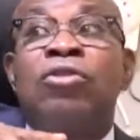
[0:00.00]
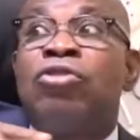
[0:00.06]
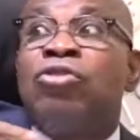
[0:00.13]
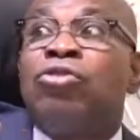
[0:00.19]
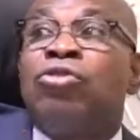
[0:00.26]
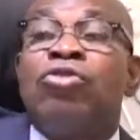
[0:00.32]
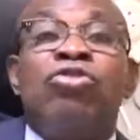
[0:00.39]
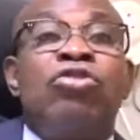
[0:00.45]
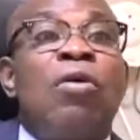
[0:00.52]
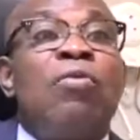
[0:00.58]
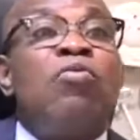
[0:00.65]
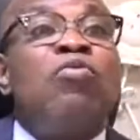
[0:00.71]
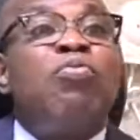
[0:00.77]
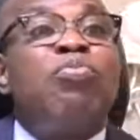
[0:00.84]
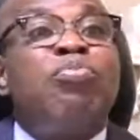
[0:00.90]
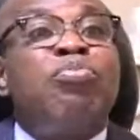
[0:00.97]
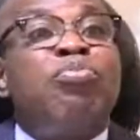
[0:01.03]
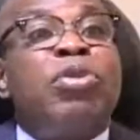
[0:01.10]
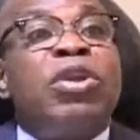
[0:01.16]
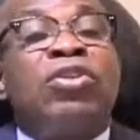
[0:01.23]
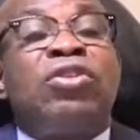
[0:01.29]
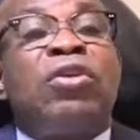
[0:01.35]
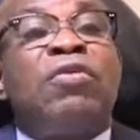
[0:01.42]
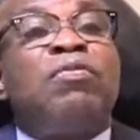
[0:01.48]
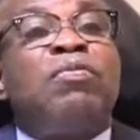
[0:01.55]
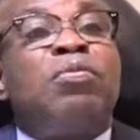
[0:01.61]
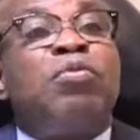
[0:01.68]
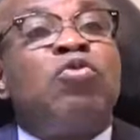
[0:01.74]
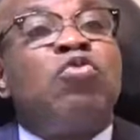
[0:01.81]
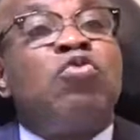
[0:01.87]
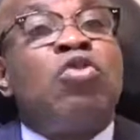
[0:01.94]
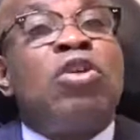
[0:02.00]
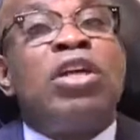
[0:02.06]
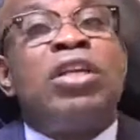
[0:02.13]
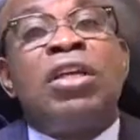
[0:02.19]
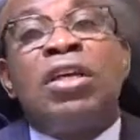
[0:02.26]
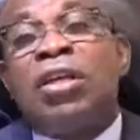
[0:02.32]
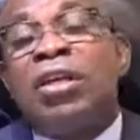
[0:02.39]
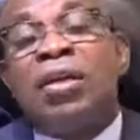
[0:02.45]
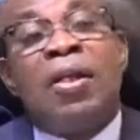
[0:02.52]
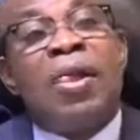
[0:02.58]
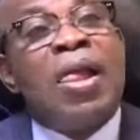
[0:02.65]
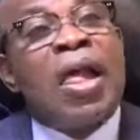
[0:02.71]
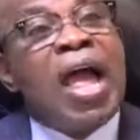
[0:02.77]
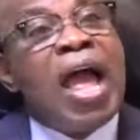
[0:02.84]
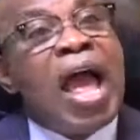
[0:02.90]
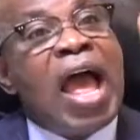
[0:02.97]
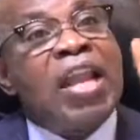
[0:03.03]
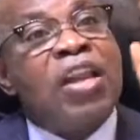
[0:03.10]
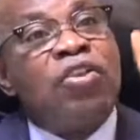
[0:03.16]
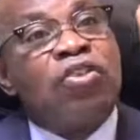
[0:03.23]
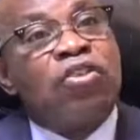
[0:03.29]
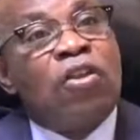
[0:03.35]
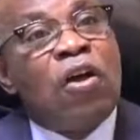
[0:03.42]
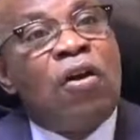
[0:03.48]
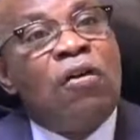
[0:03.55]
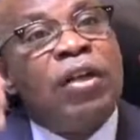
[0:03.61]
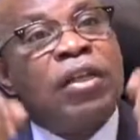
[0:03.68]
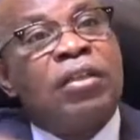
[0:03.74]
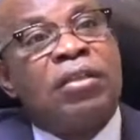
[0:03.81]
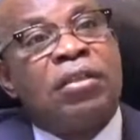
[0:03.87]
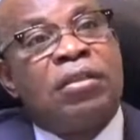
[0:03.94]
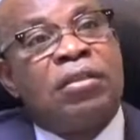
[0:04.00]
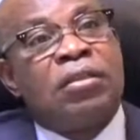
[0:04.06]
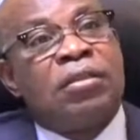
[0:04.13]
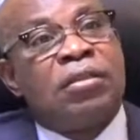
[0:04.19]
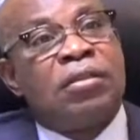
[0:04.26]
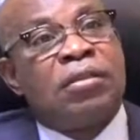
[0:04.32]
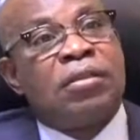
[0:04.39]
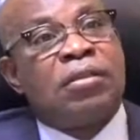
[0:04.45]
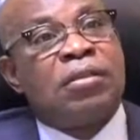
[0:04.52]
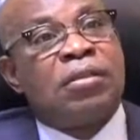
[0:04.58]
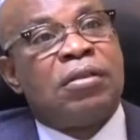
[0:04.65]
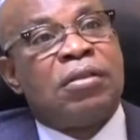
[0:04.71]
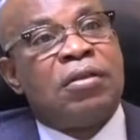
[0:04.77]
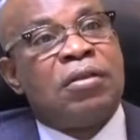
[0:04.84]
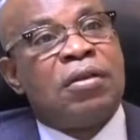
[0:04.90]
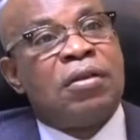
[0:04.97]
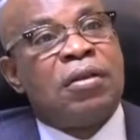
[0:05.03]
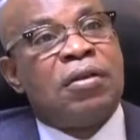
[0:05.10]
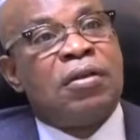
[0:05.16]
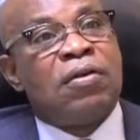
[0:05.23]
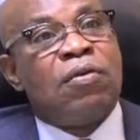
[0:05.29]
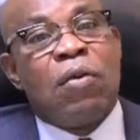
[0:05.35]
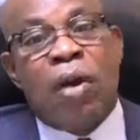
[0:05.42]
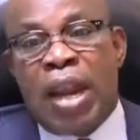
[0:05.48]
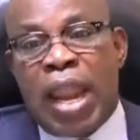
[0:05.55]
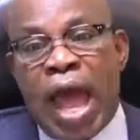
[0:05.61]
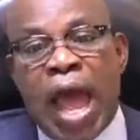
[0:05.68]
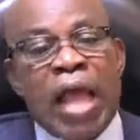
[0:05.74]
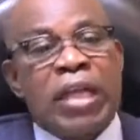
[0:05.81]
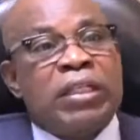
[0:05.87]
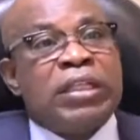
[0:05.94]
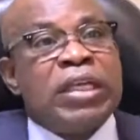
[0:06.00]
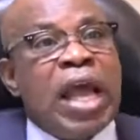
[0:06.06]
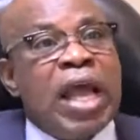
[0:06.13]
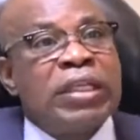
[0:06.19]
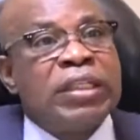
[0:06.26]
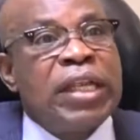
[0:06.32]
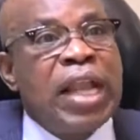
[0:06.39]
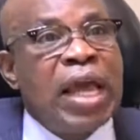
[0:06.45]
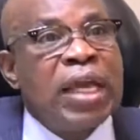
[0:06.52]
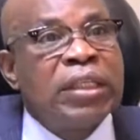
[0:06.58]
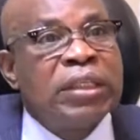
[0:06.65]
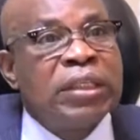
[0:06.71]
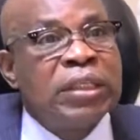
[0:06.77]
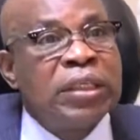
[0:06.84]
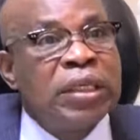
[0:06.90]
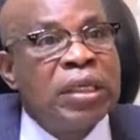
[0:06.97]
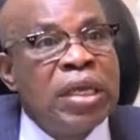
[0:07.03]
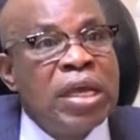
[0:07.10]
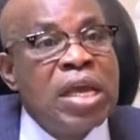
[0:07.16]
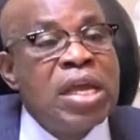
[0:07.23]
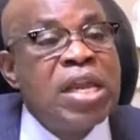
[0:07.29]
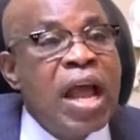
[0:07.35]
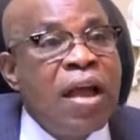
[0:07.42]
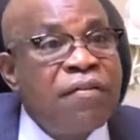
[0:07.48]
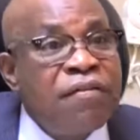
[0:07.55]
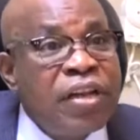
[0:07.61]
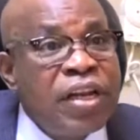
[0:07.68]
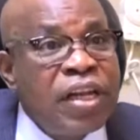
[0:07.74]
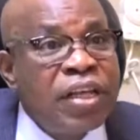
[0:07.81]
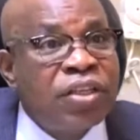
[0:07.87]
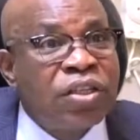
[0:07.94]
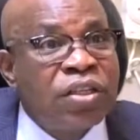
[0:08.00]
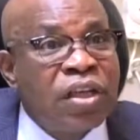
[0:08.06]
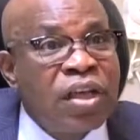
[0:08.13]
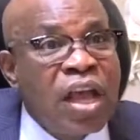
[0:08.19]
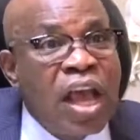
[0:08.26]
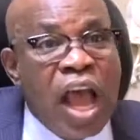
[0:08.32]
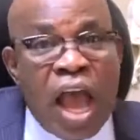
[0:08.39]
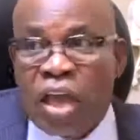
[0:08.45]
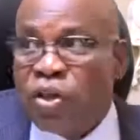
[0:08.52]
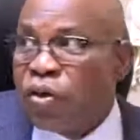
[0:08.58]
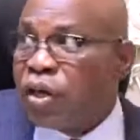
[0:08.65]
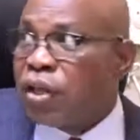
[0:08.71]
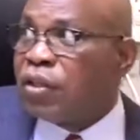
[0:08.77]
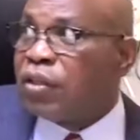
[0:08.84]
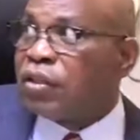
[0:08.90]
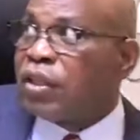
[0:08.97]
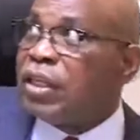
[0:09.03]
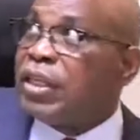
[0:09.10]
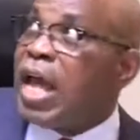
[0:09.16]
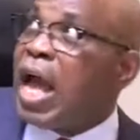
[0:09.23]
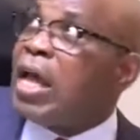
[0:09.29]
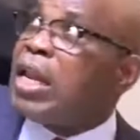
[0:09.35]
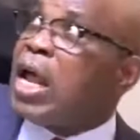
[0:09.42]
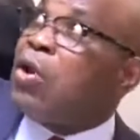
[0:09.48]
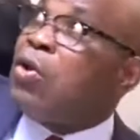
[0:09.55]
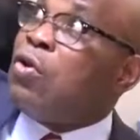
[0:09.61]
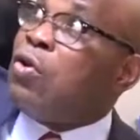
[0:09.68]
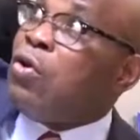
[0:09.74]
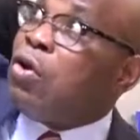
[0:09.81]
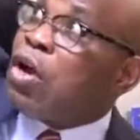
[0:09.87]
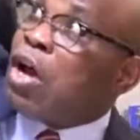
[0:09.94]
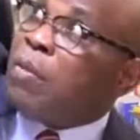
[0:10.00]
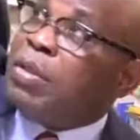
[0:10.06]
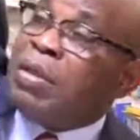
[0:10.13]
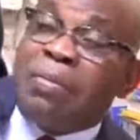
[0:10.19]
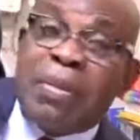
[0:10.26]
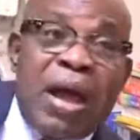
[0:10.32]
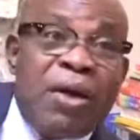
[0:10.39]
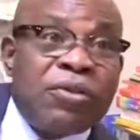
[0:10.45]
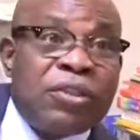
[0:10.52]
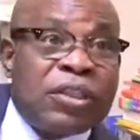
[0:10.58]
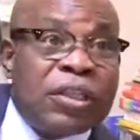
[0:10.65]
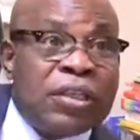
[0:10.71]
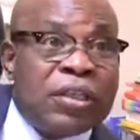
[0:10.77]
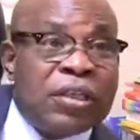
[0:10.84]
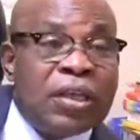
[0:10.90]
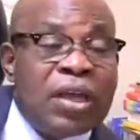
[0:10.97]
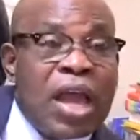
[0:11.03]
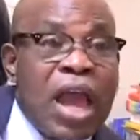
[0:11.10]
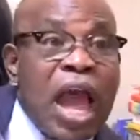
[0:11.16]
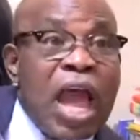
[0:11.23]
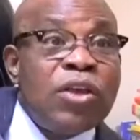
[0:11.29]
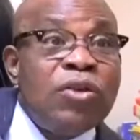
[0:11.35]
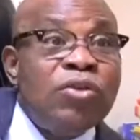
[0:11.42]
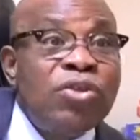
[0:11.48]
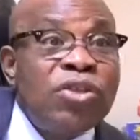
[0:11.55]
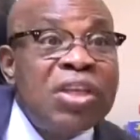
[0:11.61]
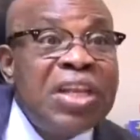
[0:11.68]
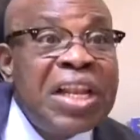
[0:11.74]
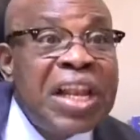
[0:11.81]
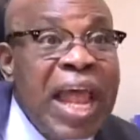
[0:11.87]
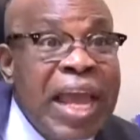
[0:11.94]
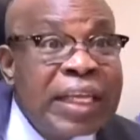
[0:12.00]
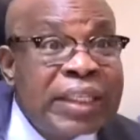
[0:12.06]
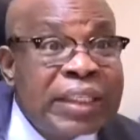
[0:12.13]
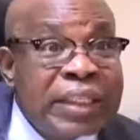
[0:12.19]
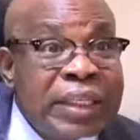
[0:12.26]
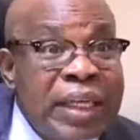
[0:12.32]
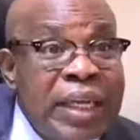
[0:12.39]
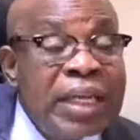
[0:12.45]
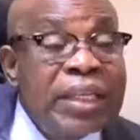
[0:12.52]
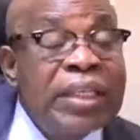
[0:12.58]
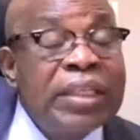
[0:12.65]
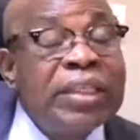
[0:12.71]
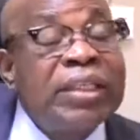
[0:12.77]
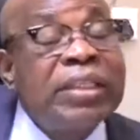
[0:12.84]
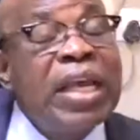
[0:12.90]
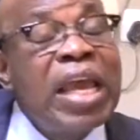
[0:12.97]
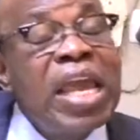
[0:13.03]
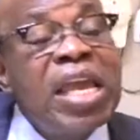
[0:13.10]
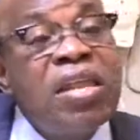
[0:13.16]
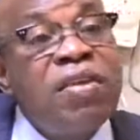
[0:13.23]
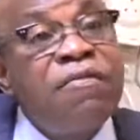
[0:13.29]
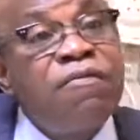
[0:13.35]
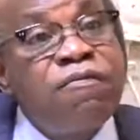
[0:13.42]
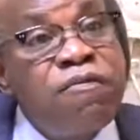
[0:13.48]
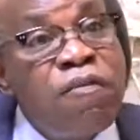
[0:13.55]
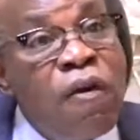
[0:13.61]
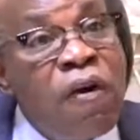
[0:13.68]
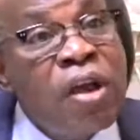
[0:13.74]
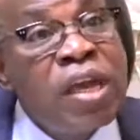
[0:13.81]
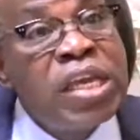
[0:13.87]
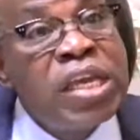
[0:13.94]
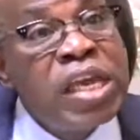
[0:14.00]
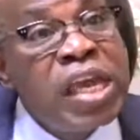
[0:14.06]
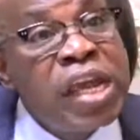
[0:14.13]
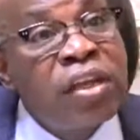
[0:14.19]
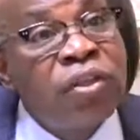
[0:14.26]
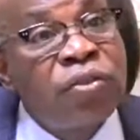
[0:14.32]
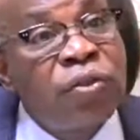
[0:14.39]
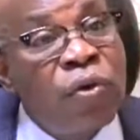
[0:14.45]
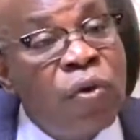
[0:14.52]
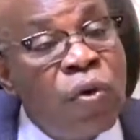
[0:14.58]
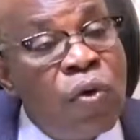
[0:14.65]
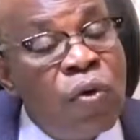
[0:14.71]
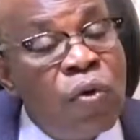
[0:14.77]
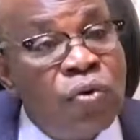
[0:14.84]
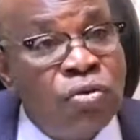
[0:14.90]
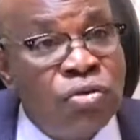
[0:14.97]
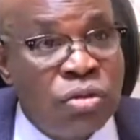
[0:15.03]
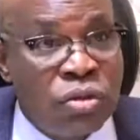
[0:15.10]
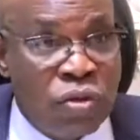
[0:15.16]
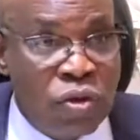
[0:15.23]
used some piece of wood and installed it. Voila, she has light in her village. And you can sit down and look up the mountain and you see light. This is 84 years old